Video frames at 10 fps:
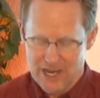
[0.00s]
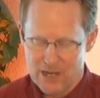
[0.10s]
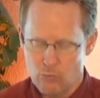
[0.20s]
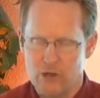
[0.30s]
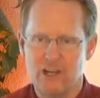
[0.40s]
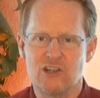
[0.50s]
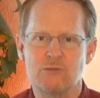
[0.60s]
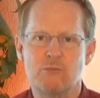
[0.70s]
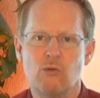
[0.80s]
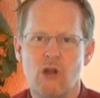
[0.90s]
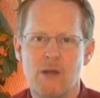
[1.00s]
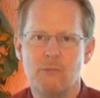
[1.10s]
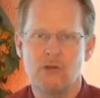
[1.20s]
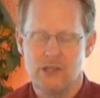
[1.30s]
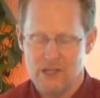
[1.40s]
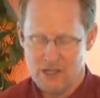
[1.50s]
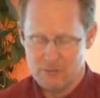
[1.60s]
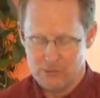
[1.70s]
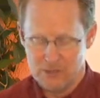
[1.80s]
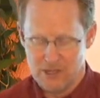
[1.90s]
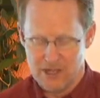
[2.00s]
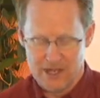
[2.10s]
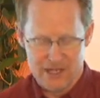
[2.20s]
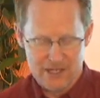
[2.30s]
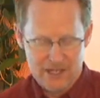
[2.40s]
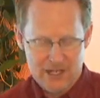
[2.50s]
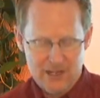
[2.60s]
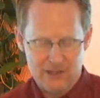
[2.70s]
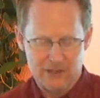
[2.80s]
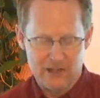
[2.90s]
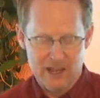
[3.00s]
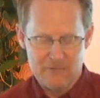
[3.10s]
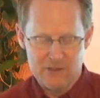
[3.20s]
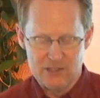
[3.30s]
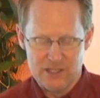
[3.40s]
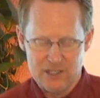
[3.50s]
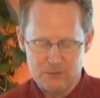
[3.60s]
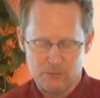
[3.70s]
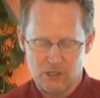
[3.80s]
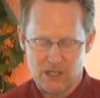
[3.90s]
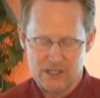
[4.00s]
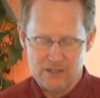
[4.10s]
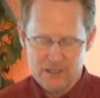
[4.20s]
and when it is properly applied, the life is in his blood